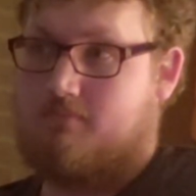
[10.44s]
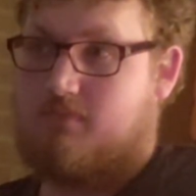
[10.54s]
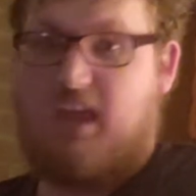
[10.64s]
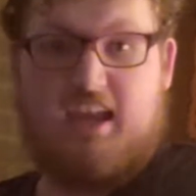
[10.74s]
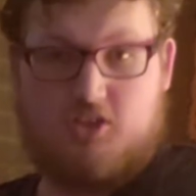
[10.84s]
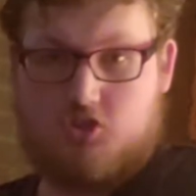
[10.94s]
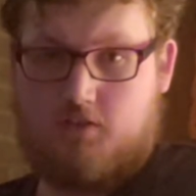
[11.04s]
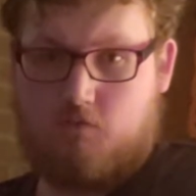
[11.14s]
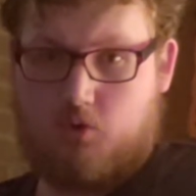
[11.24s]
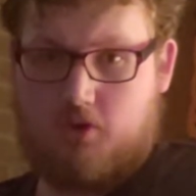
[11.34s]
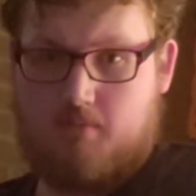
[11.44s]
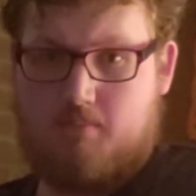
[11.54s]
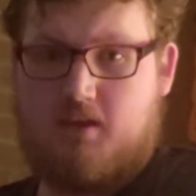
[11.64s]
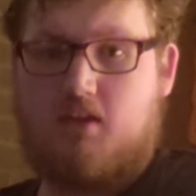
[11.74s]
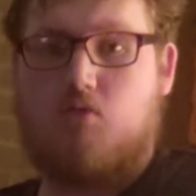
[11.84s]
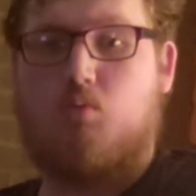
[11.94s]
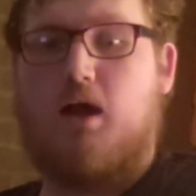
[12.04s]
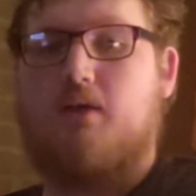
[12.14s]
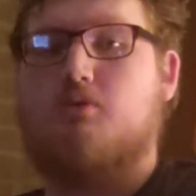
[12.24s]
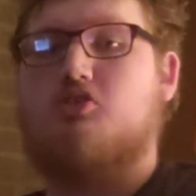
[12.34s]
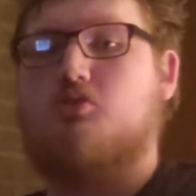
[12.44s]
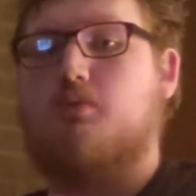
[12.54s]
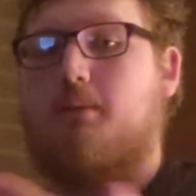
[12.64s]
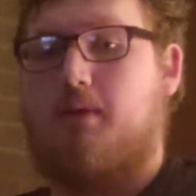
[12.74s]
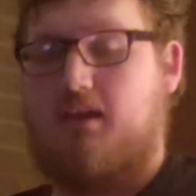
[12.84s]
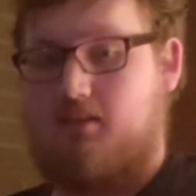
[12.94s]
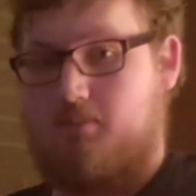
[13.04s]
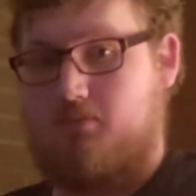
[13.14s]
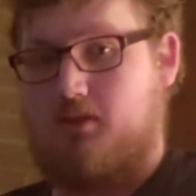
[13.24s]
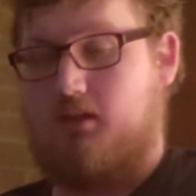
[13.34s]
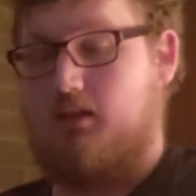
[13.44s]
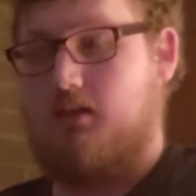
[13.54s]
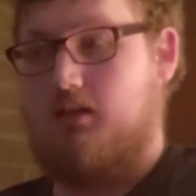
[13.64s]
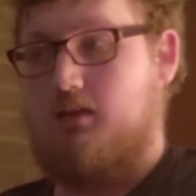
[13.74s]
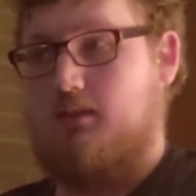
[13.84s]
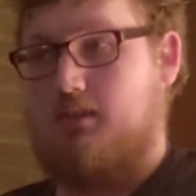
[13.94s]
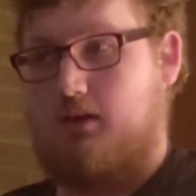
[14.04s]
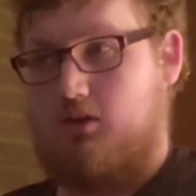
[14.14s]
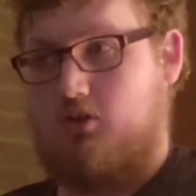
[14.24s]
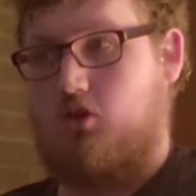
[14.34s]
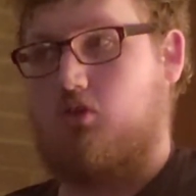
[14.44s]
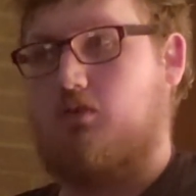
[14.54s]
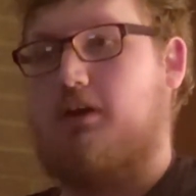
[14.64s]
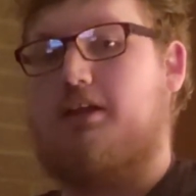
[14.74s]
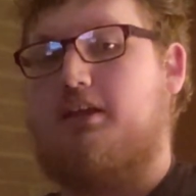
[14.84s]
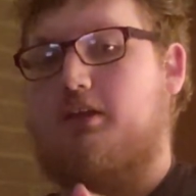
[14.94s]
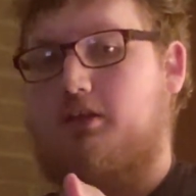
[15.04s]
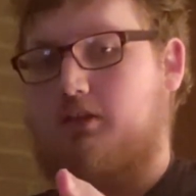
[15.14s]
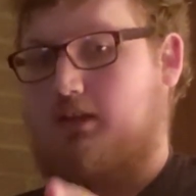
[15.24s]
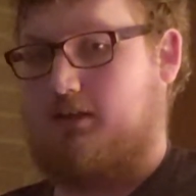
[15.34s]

hatred for them because why would you remake something that is already